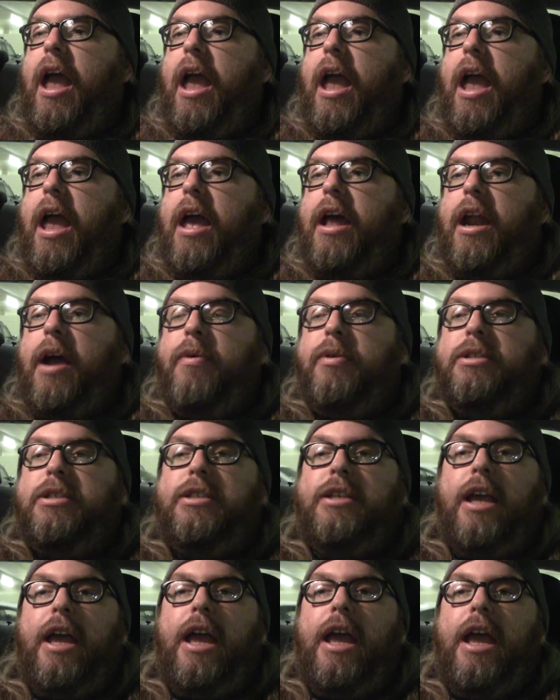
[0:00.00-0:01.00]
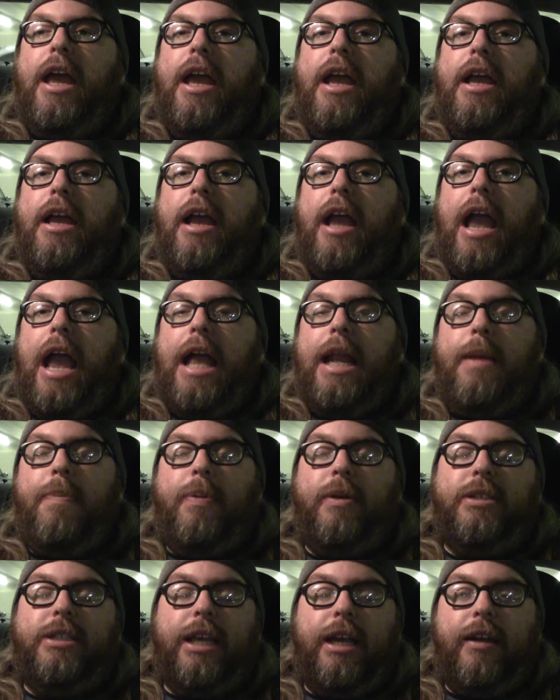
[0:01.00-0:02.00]
And I would say
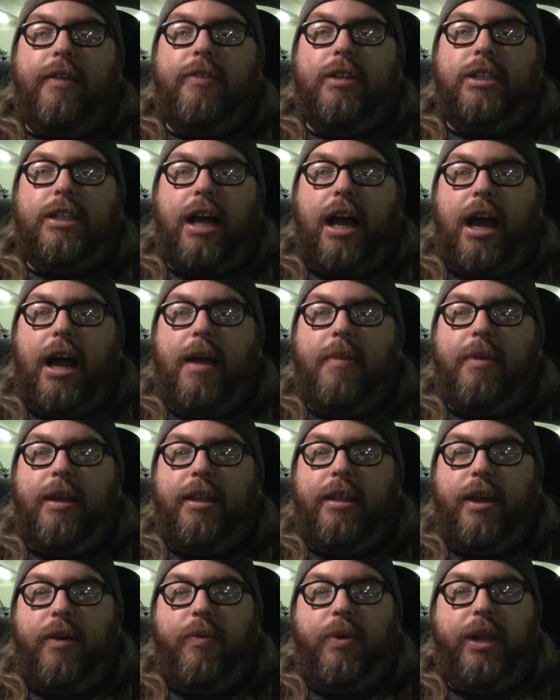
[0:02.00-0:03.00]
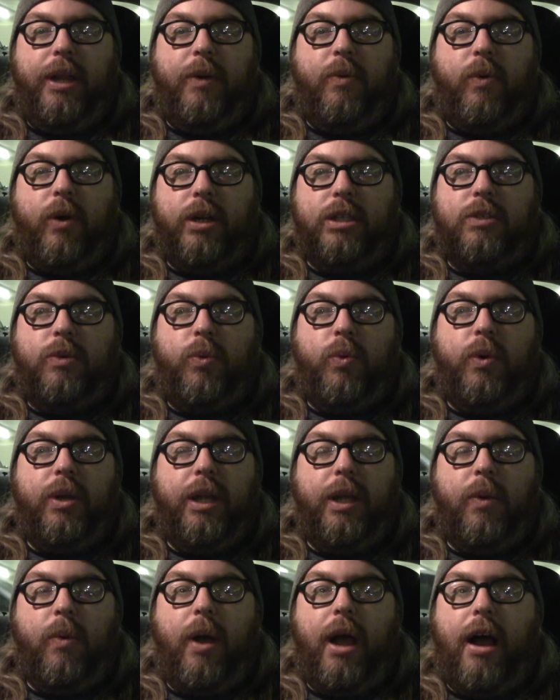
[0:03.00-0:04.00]
80% of the time, that really works
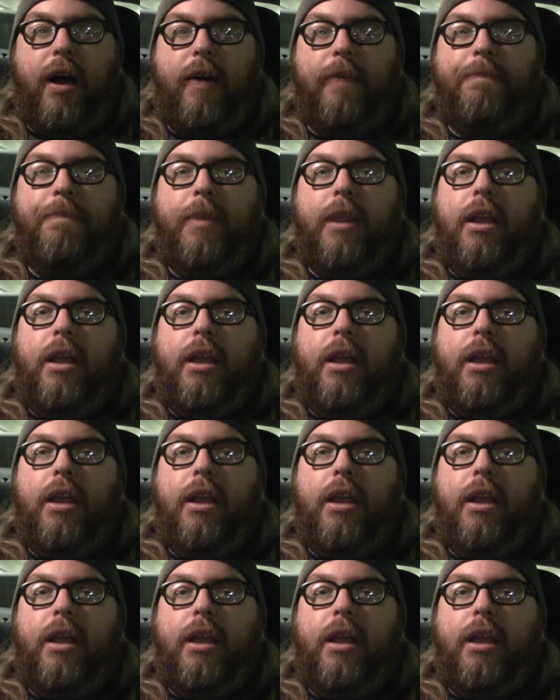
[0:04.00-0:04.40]
really well.